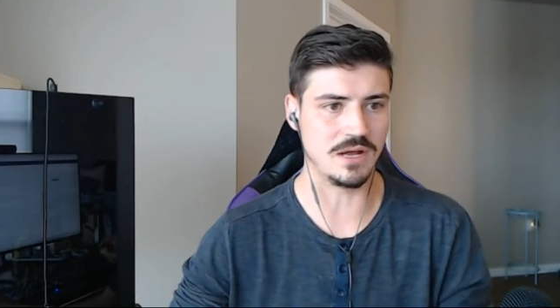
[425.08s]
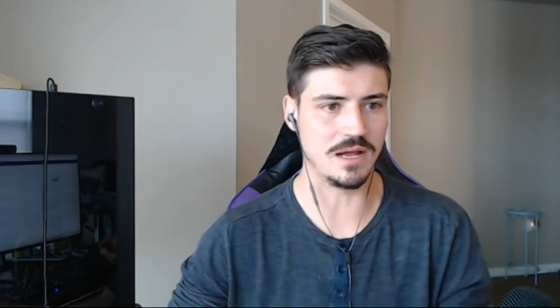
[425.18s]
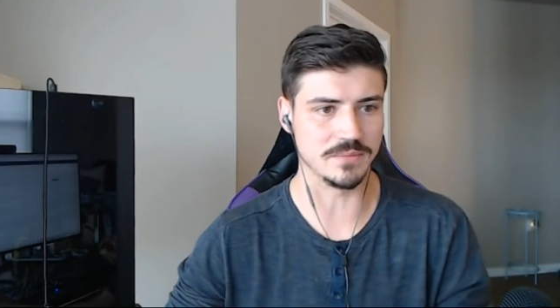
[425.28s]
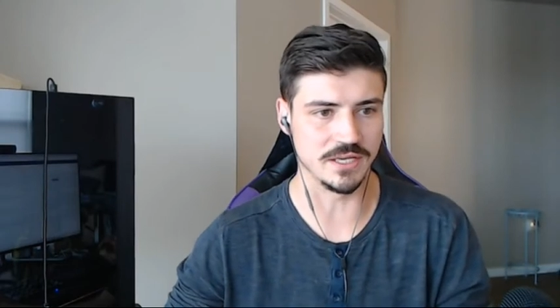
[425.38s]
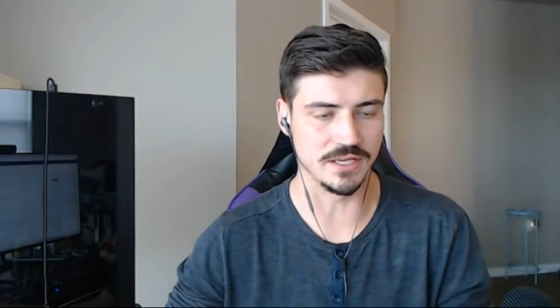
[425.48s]

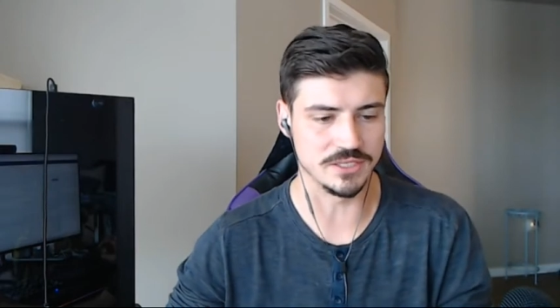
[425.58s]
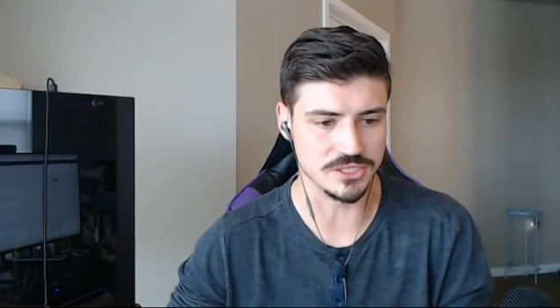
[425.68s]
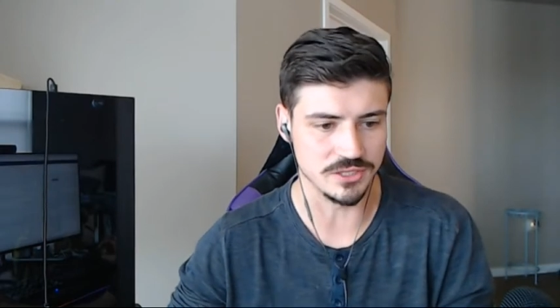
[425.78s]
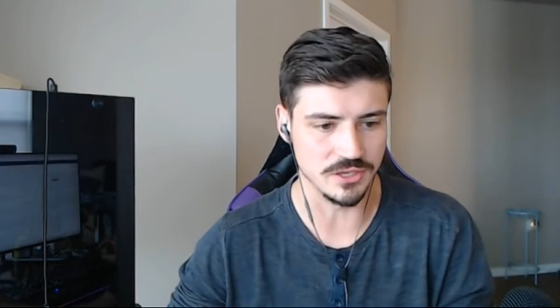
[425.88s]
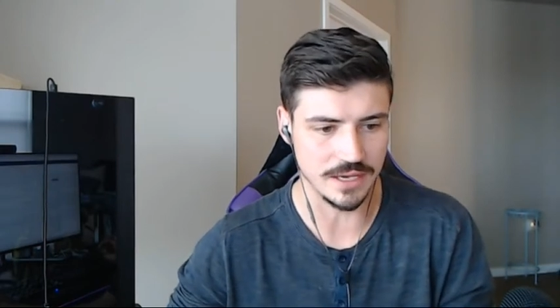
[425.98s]
I'm going to
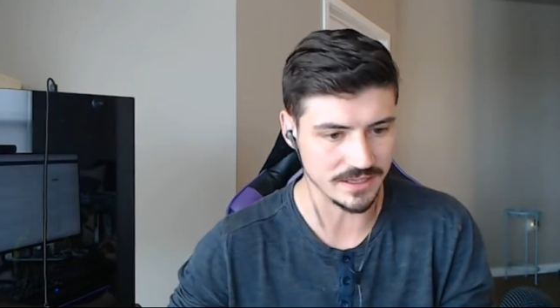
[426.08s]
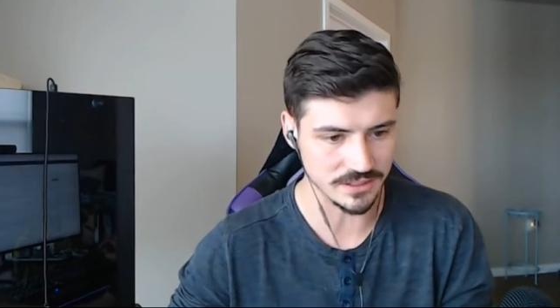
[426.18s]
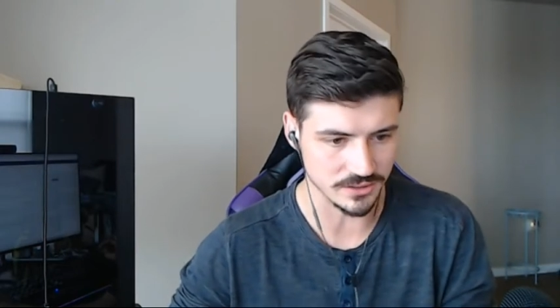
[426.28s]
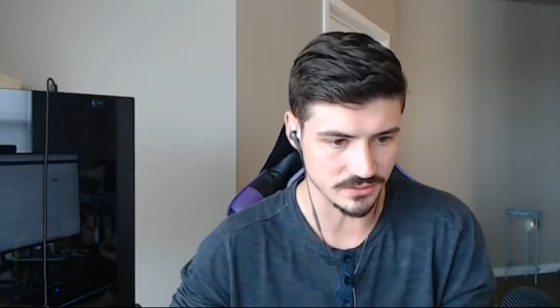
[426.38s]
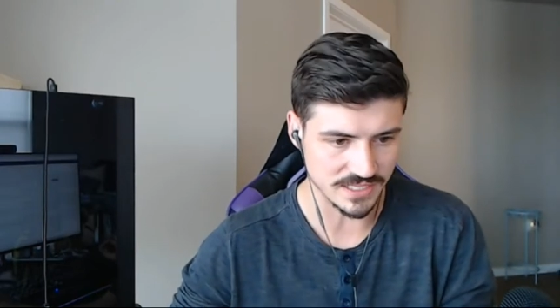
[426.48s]
just go ahead
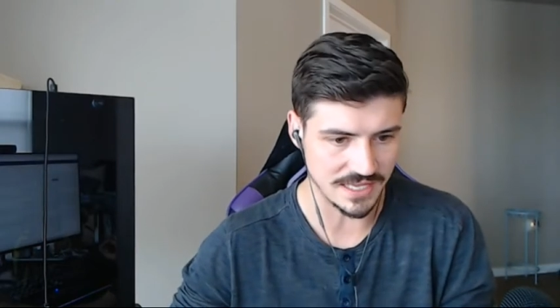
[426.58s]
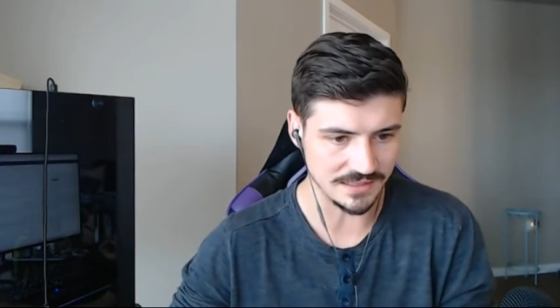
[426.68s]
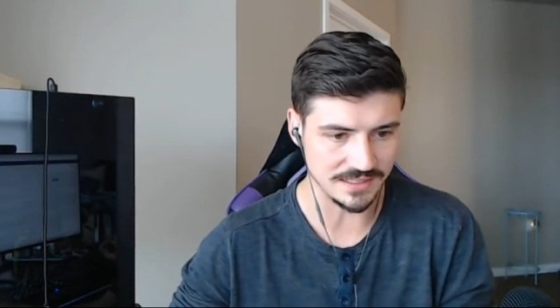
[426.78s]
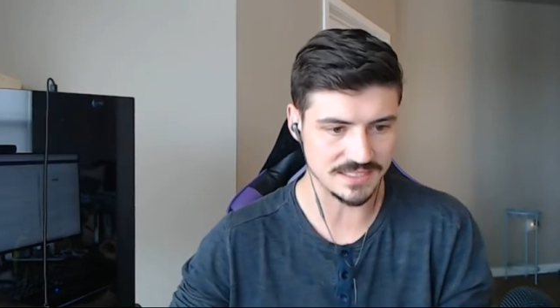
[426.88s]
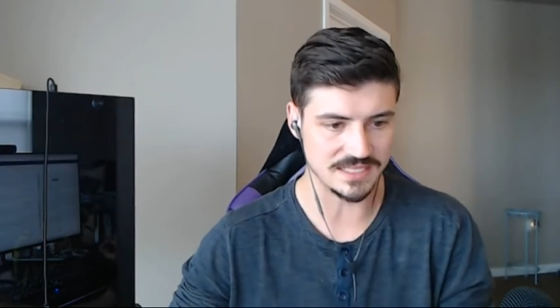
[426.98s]
and use that
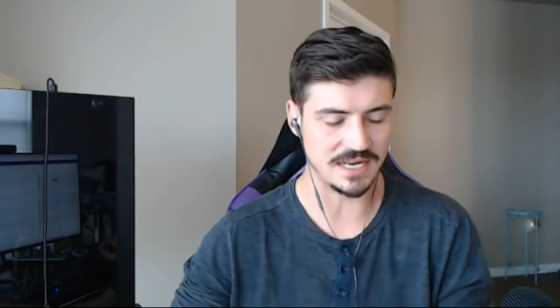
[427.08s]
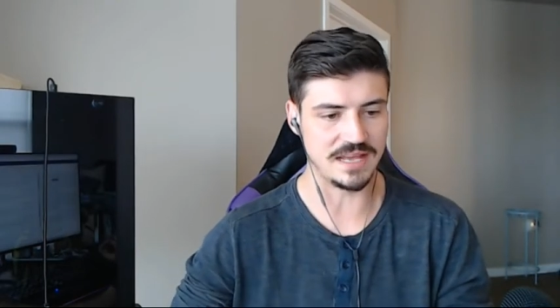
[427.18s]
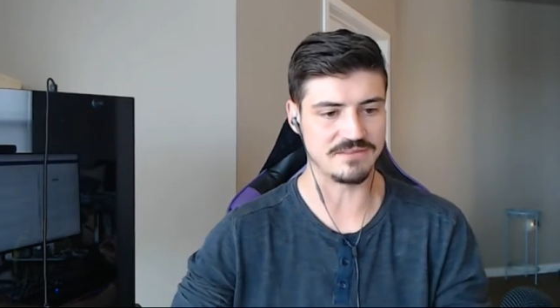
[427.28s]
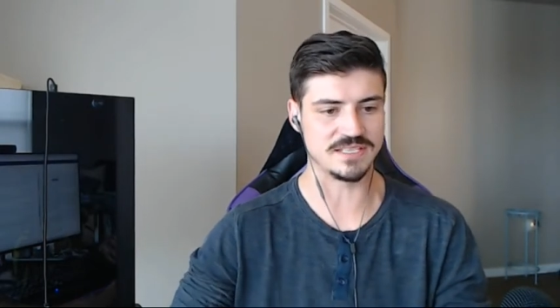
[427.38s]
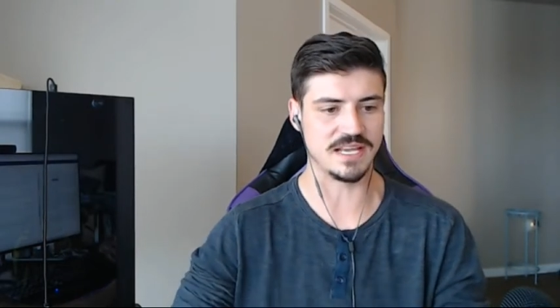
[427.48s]
list that I
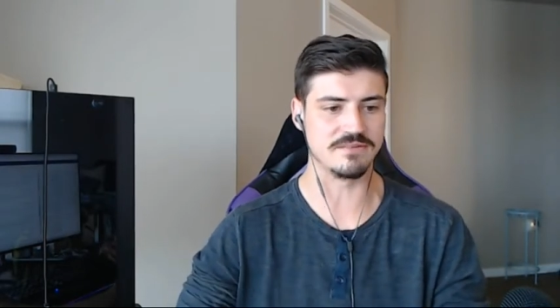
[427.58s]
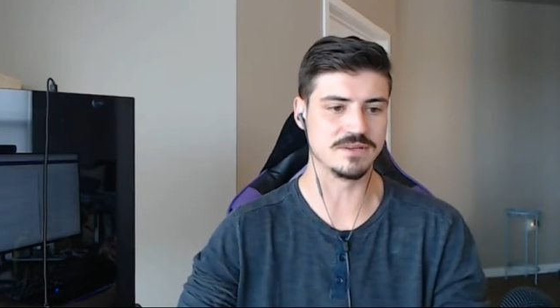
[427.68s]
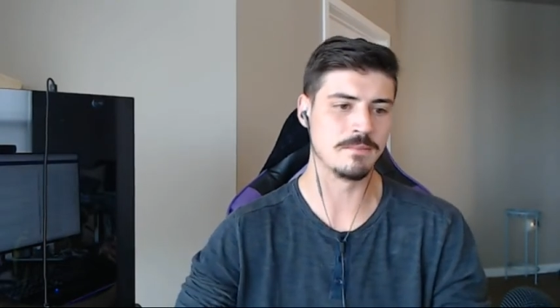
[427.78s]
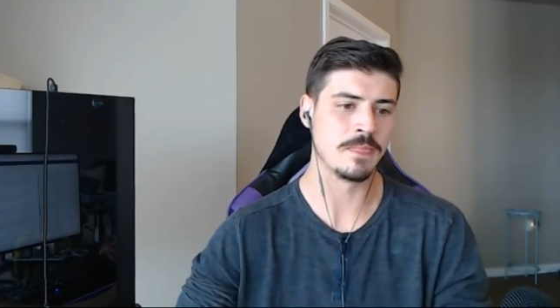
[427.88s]
have saved.